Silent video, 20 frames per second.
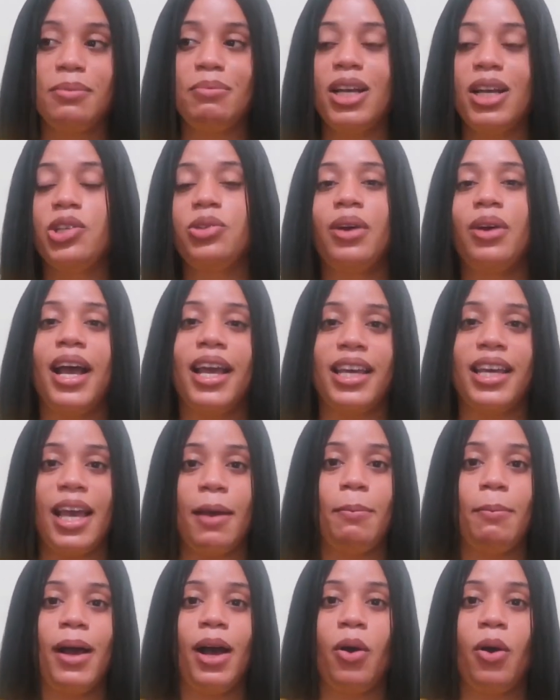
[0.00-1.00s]
Make sure I
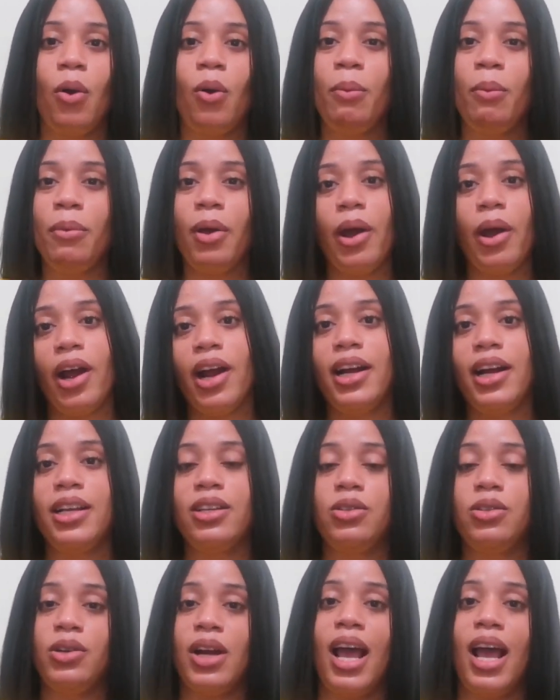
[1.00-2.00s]
get back home early
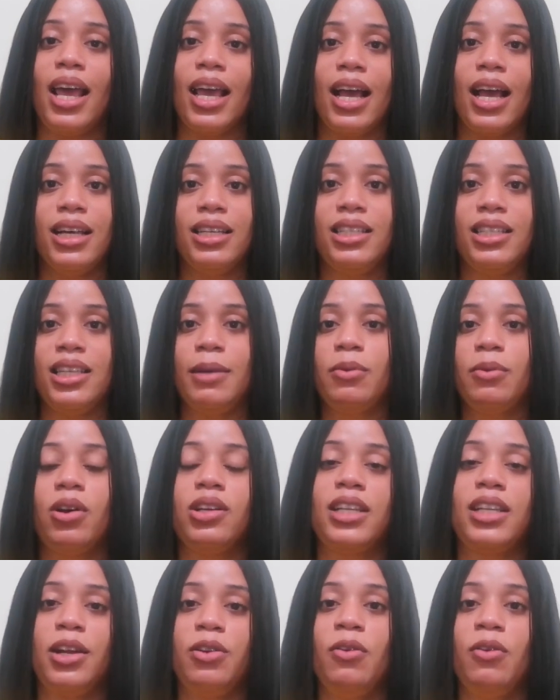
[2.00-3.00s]
so that I can sleep,
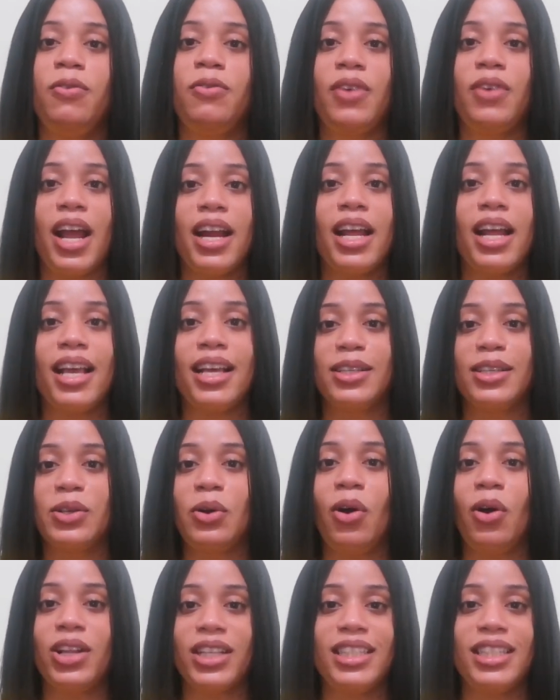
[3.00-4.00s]
because I know Friday is
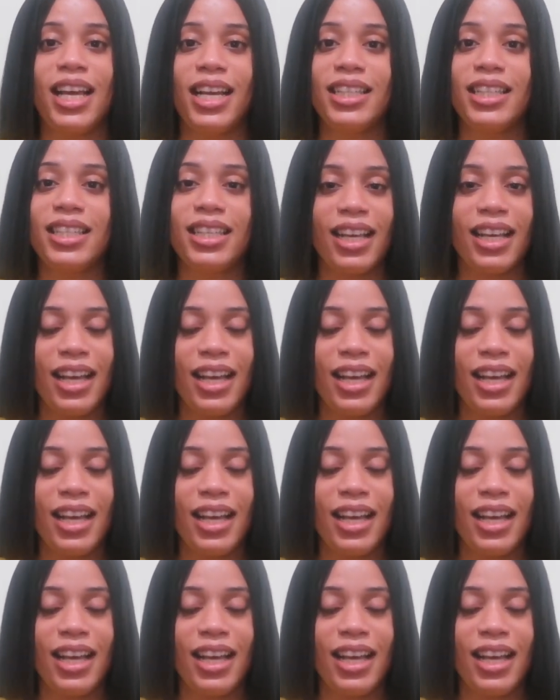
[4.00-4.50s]
content